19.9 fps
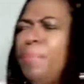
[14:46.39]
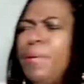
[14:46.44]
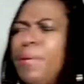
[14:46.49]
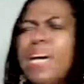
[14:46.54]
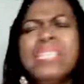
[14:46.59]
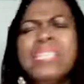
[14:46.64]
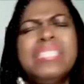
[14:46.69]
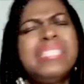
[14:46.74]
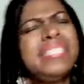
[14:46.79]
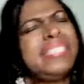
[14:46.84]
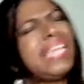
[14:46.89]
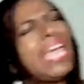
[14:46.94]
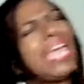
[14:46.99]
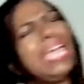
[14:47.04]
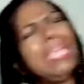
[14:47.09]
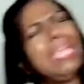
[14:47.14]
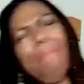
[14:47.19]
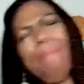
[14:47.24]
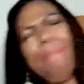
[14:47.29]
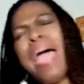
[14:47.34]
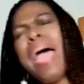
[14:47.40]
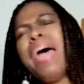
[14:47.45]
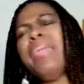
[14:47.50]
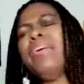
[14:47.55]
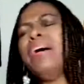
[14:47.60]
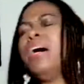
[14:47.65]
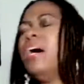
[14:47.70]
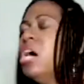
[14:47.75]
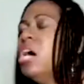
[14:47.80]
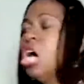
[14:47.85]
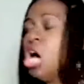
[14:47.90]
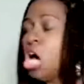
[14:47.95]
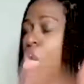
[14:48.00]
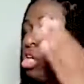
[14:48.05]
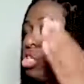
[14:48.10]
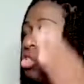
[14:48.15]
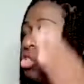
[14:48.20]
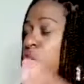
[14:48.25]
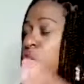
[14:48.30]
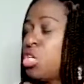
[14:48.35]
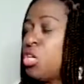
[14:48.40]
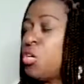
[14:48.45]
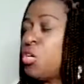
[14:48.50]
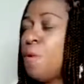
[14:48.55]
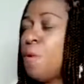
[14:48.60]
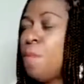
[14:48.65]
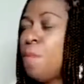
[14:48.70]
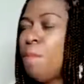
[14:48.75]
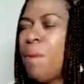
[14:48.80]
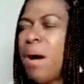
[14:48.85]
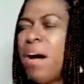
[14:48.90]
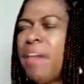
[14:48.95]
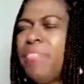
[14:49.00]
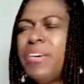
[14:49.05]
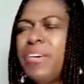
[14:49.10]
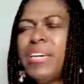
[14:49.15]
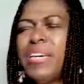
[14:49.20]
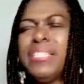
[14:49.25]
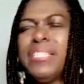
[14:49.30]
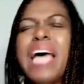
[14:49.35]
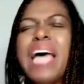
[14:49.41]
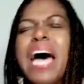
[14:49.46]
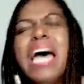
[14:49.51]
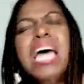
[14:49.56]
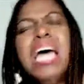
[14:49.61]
bloodstained banner until mothers